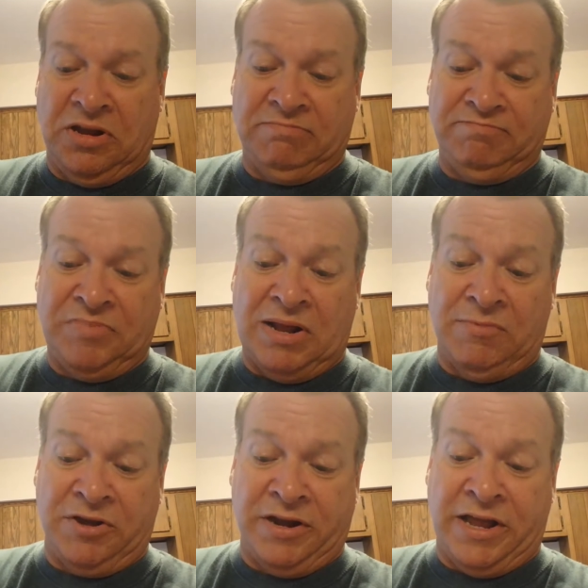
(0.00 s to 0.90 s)
it, but I'm
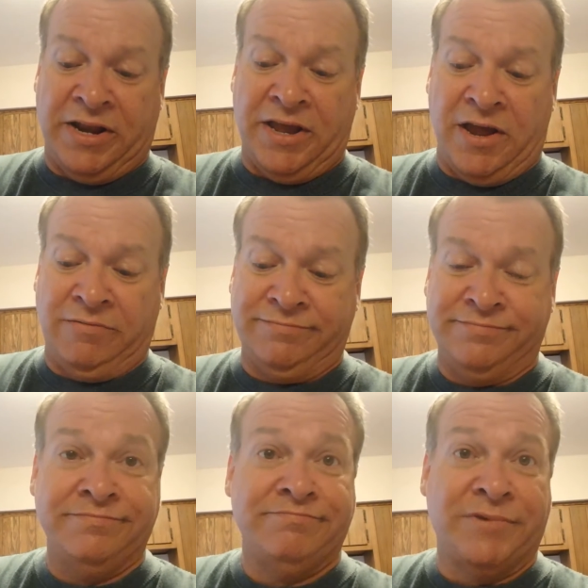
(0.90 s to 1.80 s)
looking at it now,
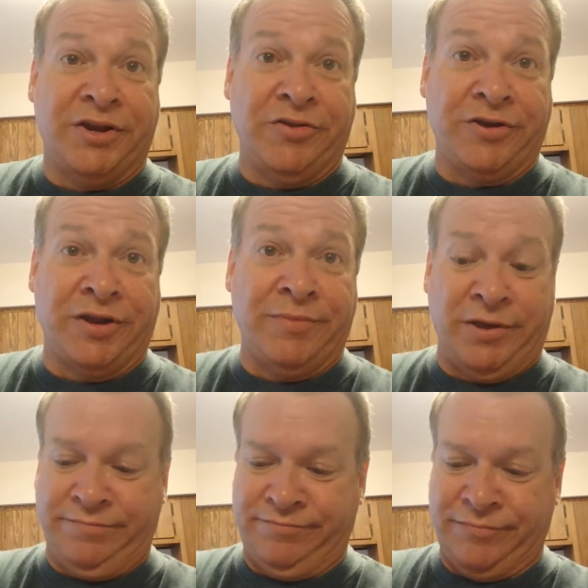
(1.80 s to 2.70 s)
and you're looking at
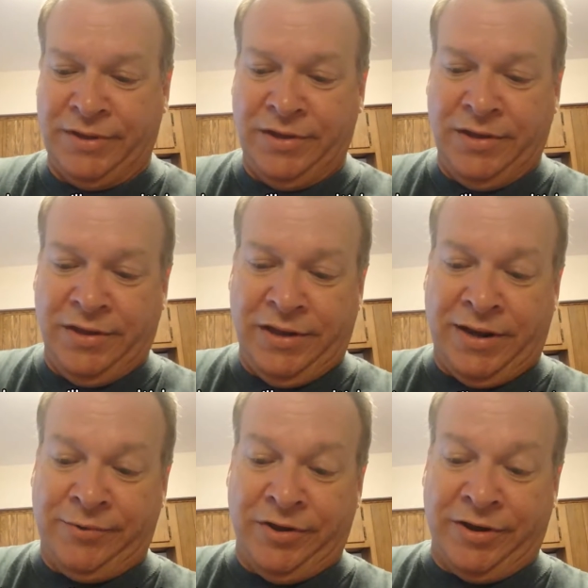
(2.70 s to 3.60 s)
me. And
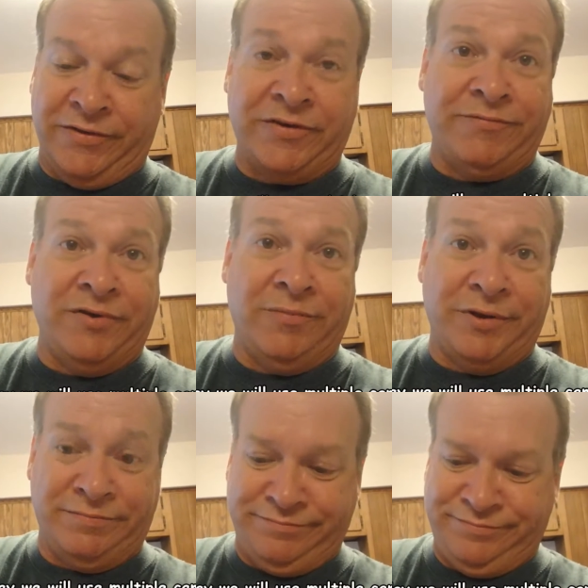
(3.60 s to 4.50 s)
I'm doing it as I'm filming.